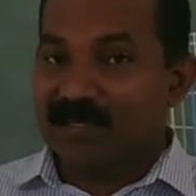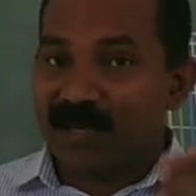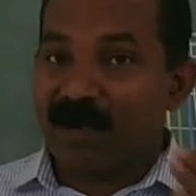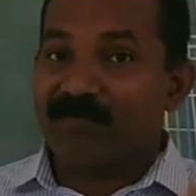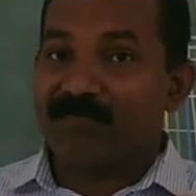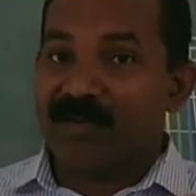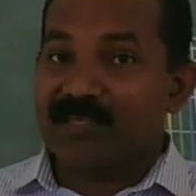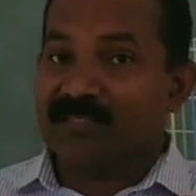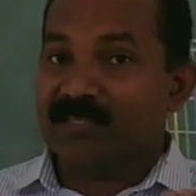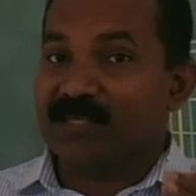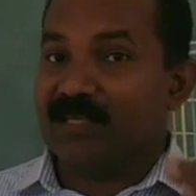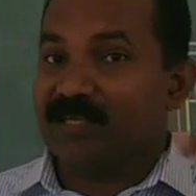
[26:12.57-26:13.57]
In Humphrey
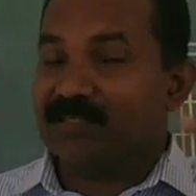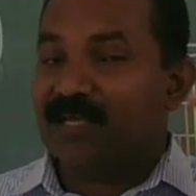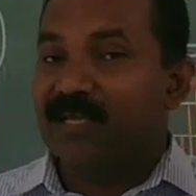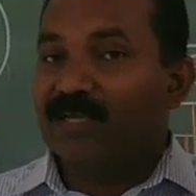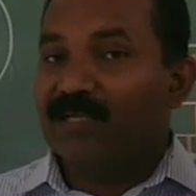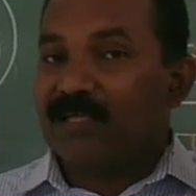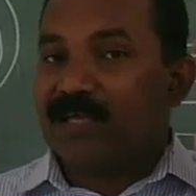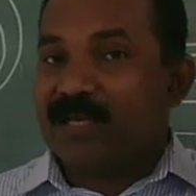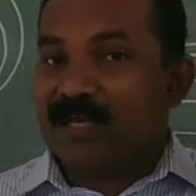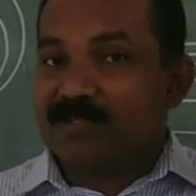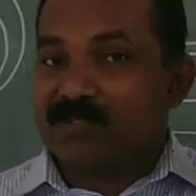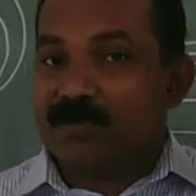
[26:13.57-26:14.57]
series, the
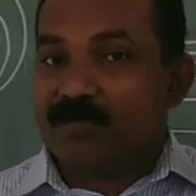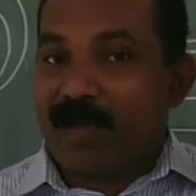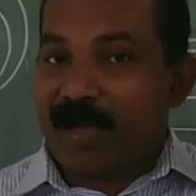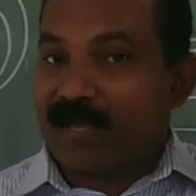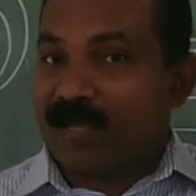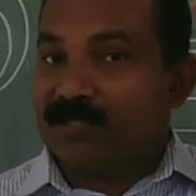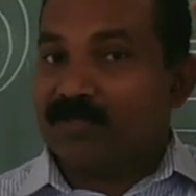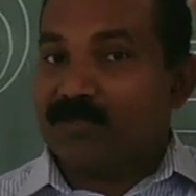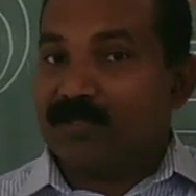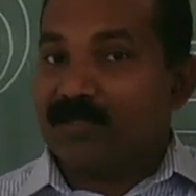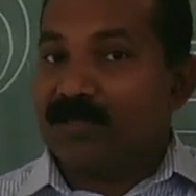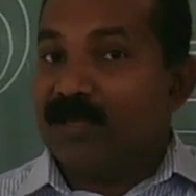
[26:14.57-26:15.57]
electron back into
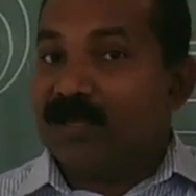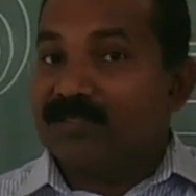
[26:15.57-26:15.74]
the